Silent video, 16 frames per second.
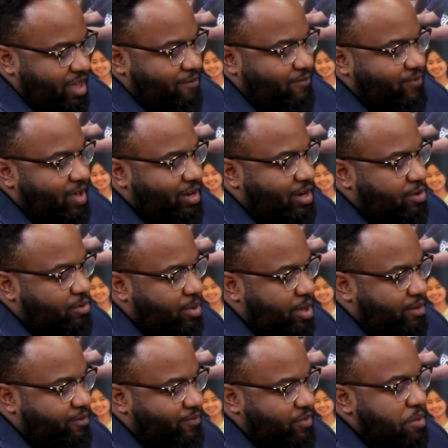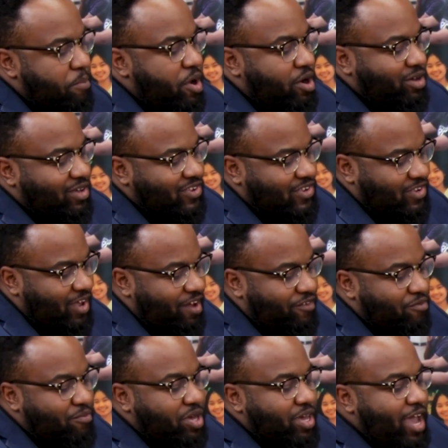a Fellow of the American
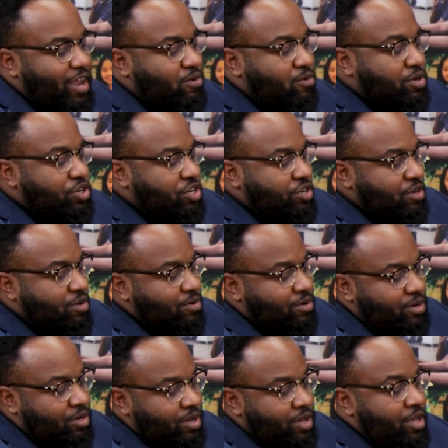Society of Mechanical Engineer.